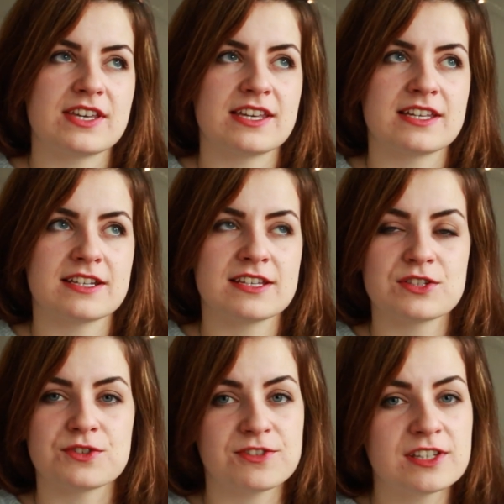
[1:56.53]
and
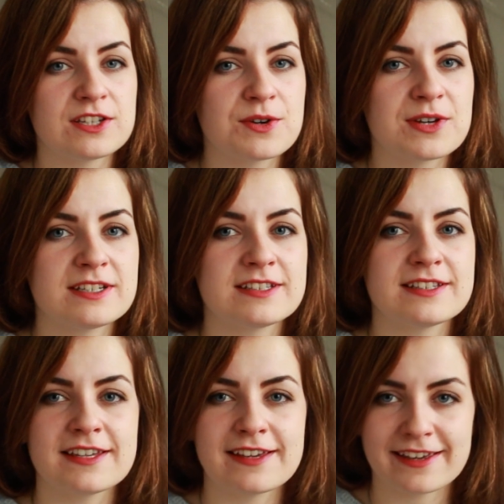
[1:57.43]
into video
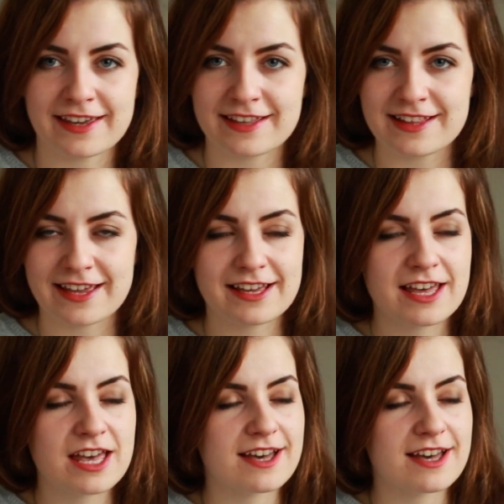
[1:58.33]
editing and like